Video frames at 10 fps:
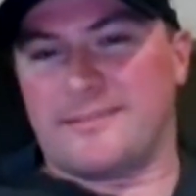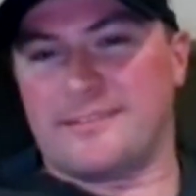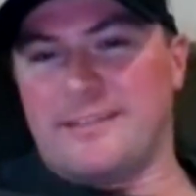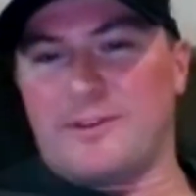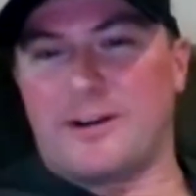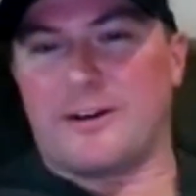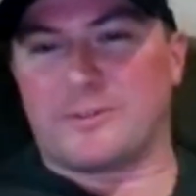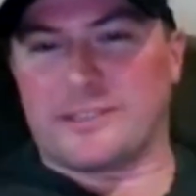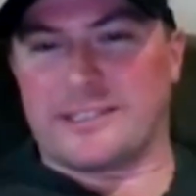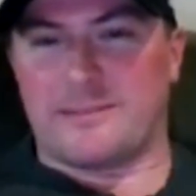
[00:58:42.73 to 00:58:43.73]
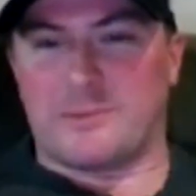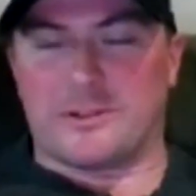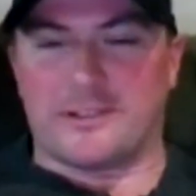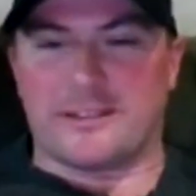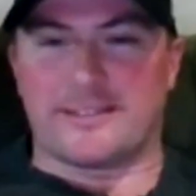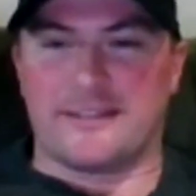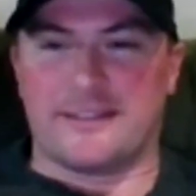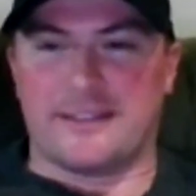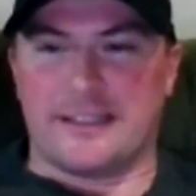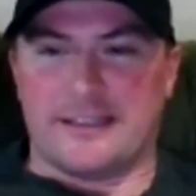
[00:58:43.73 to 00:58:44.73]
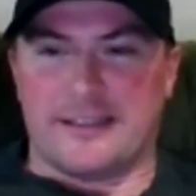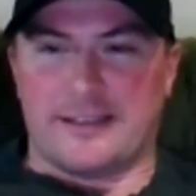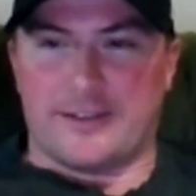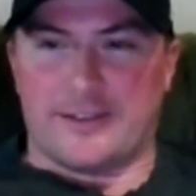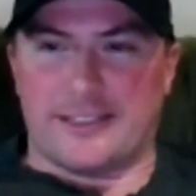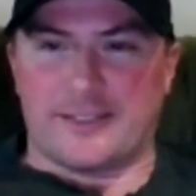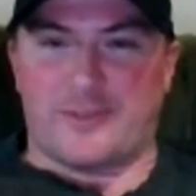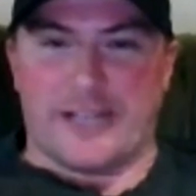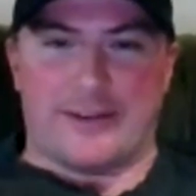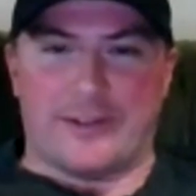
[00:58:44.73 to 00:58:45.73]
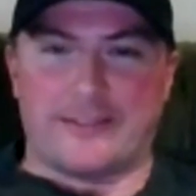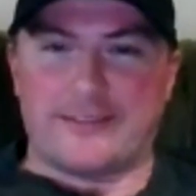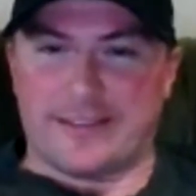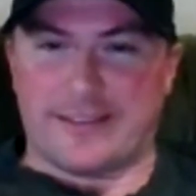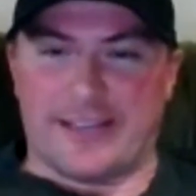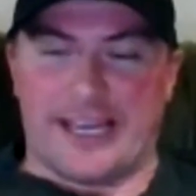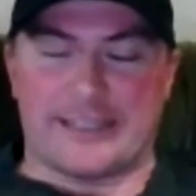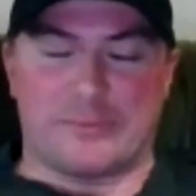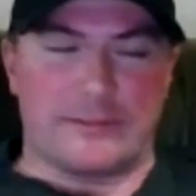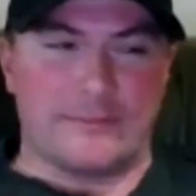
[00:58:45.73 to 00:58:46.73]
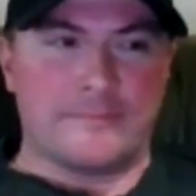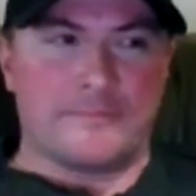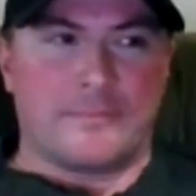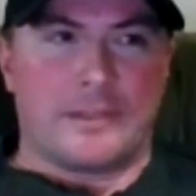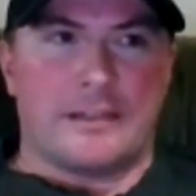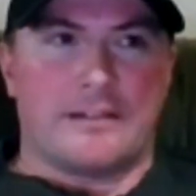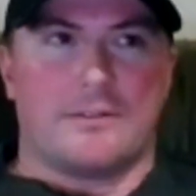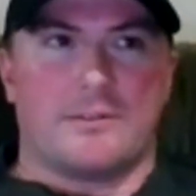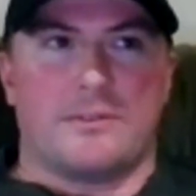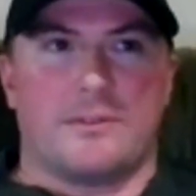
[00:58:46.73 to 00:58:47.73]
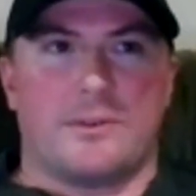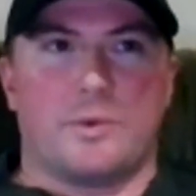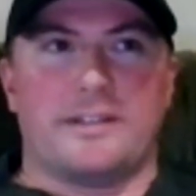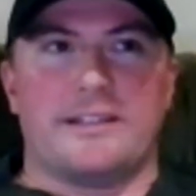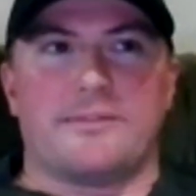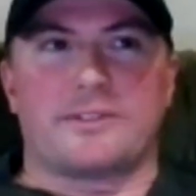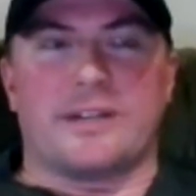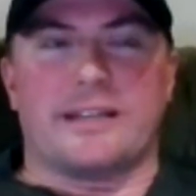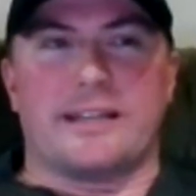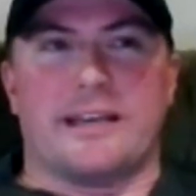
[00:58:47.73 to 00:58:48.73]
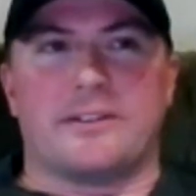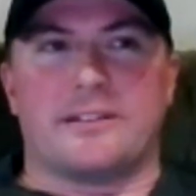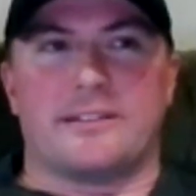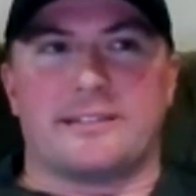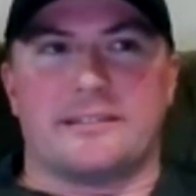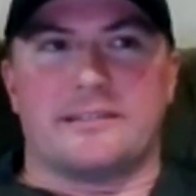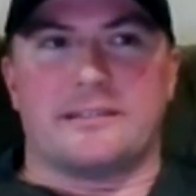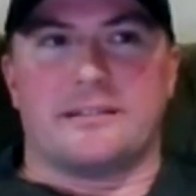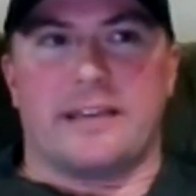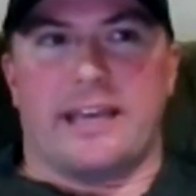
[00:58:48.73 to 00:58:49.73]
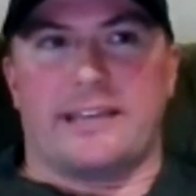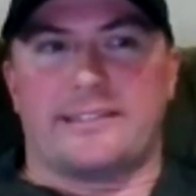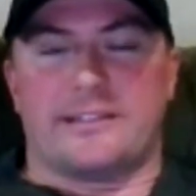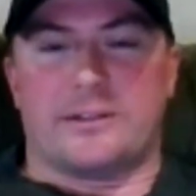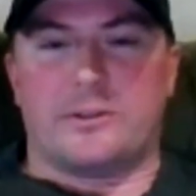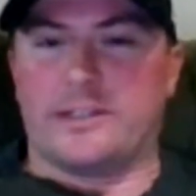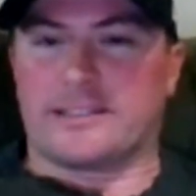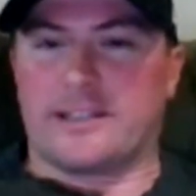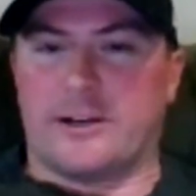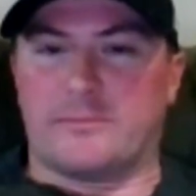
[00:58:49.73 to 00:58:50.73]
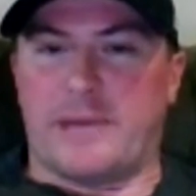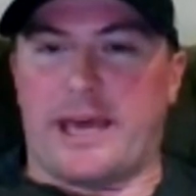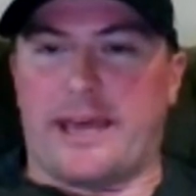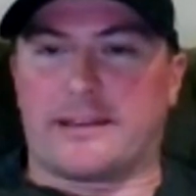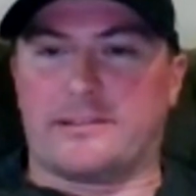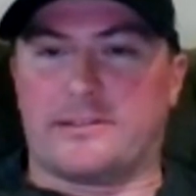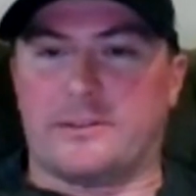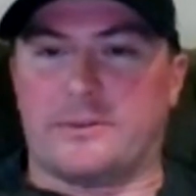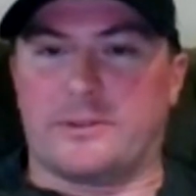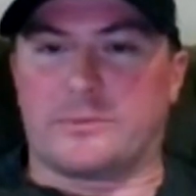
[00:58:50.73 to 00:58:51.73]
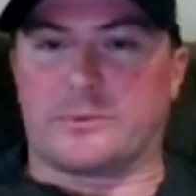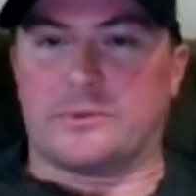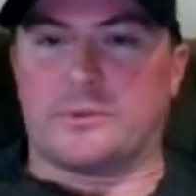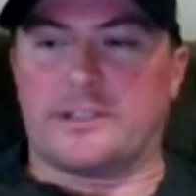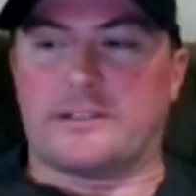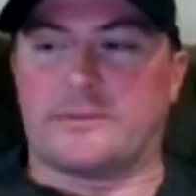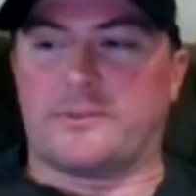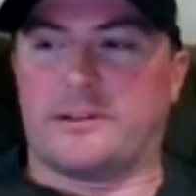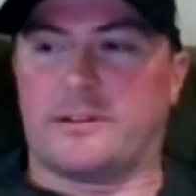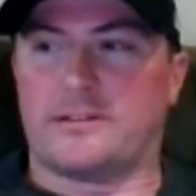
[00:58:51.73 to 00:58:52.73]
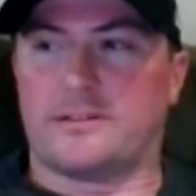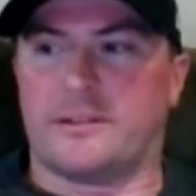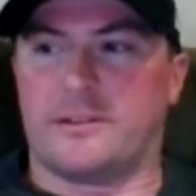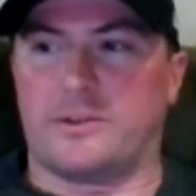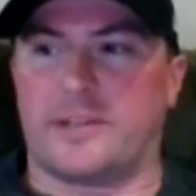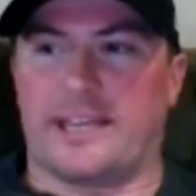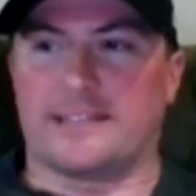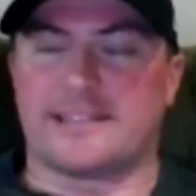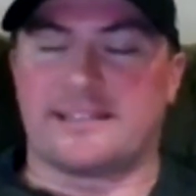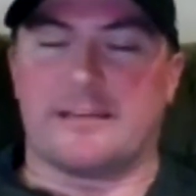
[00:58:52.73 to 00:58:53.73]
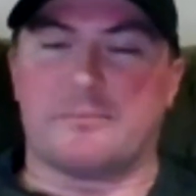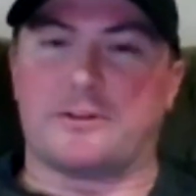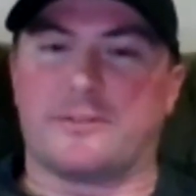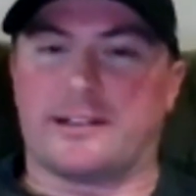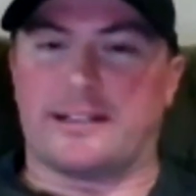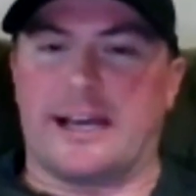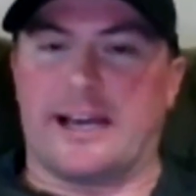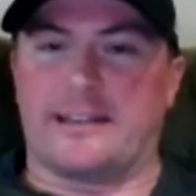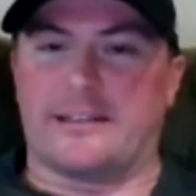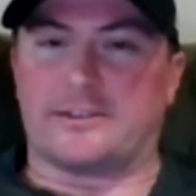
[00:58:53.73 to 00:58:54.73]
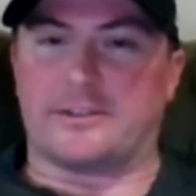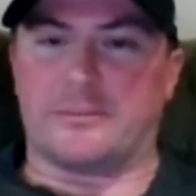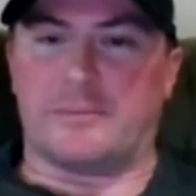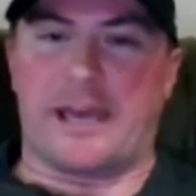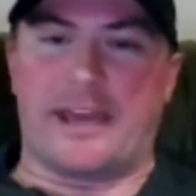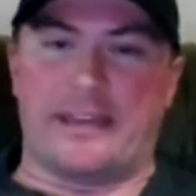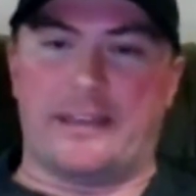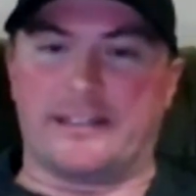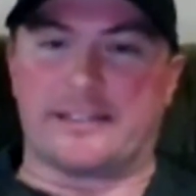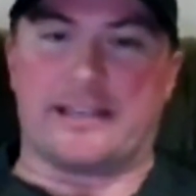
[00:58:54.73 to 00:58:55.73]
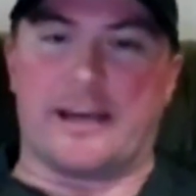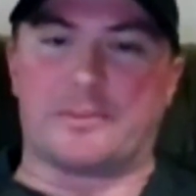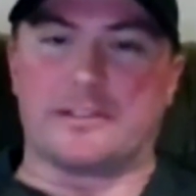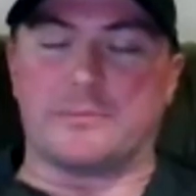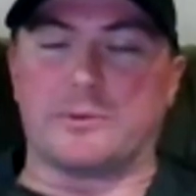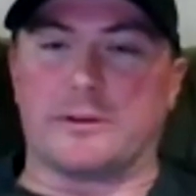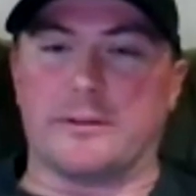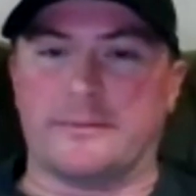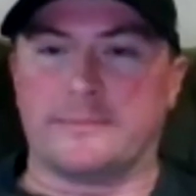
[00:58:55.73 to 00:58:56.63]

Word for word: involved really anymore, it's you know it is flattering that they'll ask. But mm-hmm. one difference right now is ACO has gone back to the rule of you can't step over the line until your bag hits the opposite board,